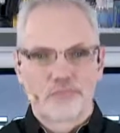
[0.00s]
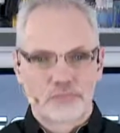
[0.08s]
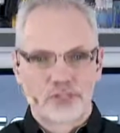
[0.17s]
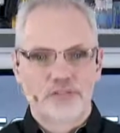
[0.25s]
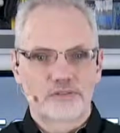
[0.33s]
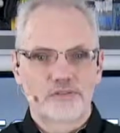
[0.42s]

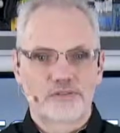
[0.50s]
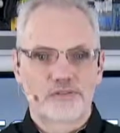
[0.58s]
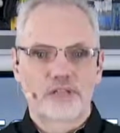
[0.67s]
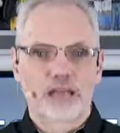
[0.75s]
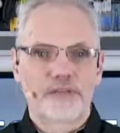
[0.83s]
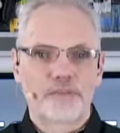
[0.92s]
you
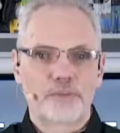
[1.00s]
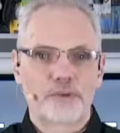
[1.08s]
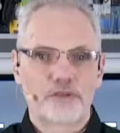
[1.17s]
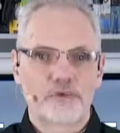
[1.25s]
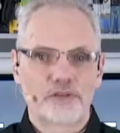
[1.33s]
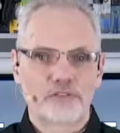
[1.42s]
have it
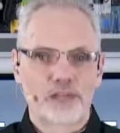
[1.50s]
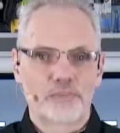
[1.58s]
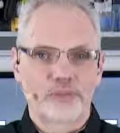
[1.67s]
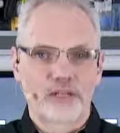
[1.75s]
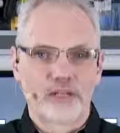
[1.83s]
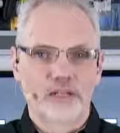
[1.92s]
pretty well
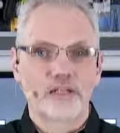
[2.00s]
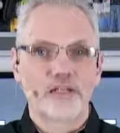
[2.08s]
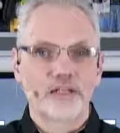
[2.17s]
templated